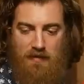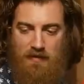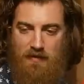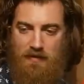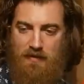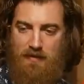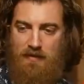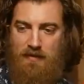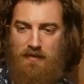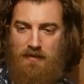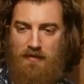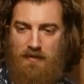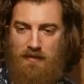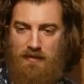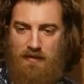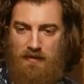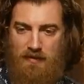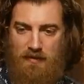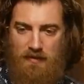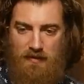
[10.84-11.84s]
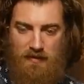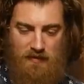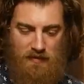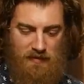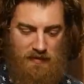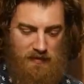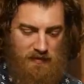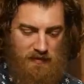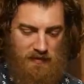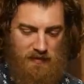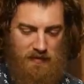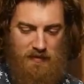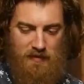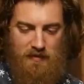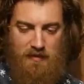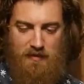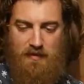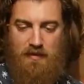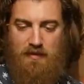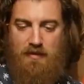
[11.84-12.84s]

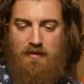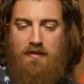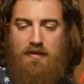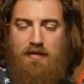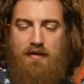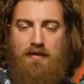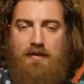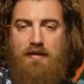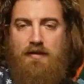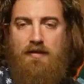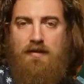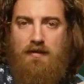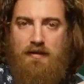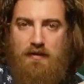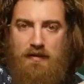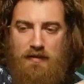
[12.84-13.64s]
(silent)